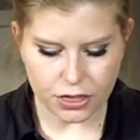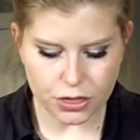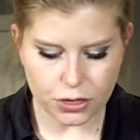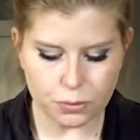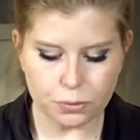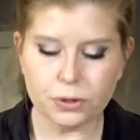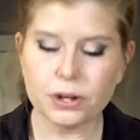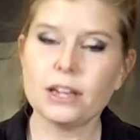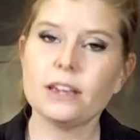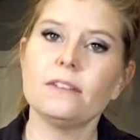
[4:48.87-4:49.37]

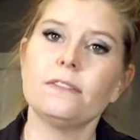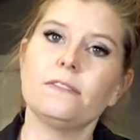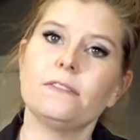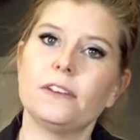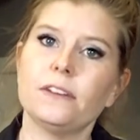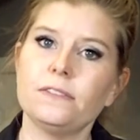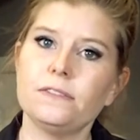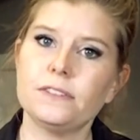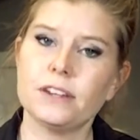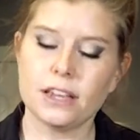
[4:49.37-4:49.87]
at
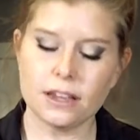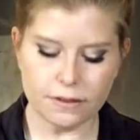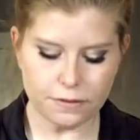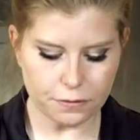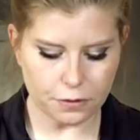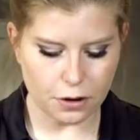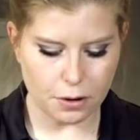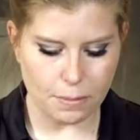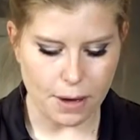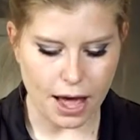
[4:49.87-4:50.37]

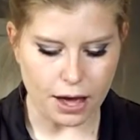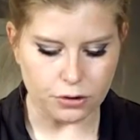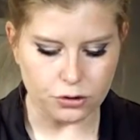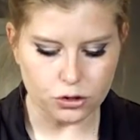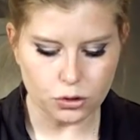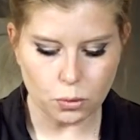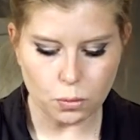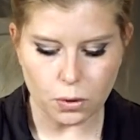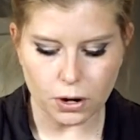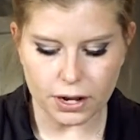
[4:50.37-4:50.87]
350 for
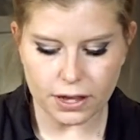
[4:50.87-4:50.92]
about